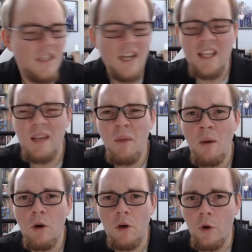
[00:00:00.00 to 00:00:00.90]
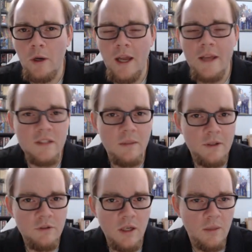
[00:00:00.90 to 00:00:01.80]
to kind of keep my work organized and
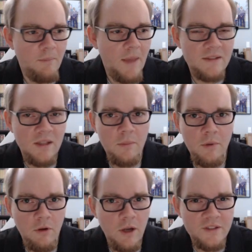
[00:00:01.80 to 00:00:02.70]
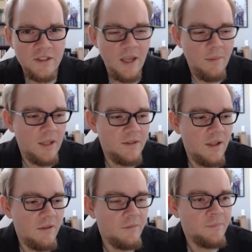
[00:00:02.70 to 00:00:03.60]
make sure I didn't mess up or cross-contaminate
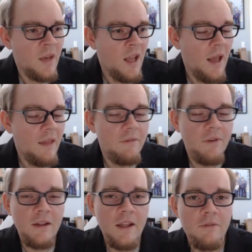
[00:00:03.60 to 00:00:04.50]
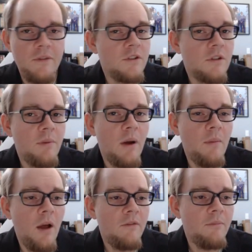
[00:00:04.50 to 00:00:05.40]
stuff. And then finally, I finished the
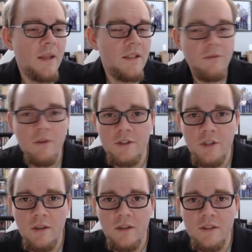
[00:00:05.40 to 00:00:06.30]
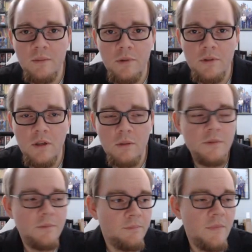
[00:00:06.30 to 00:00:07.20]
problem off by differentiating the simpler
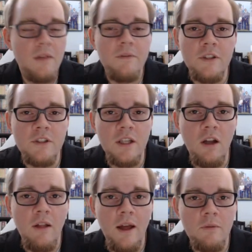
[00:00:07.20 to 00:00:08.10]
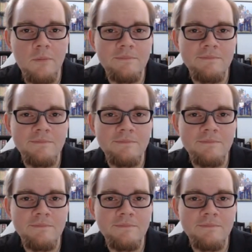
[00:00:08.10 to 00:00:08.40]
terms and finishing it all out.